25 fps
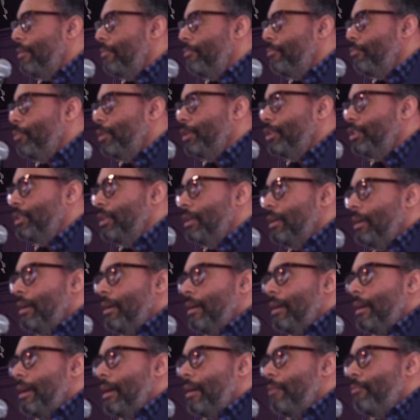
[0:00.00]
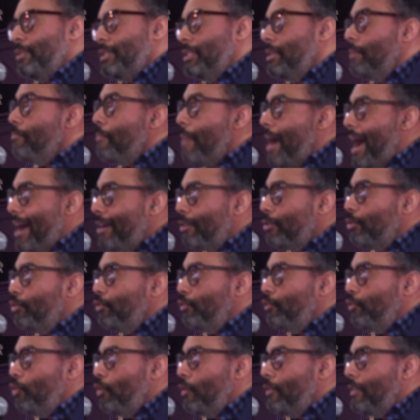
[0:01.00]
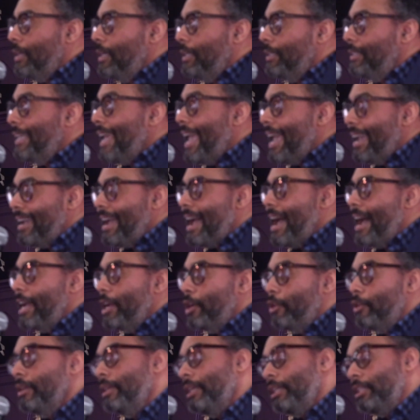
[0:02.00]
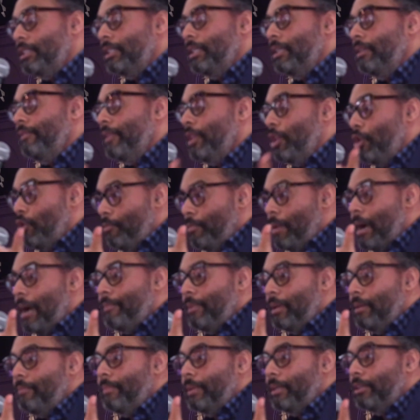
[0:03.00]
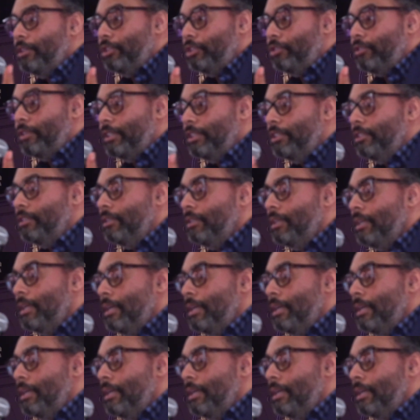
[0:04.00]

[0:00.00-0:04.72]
which was the model for the Tech Hire Initiative in the Obama administration.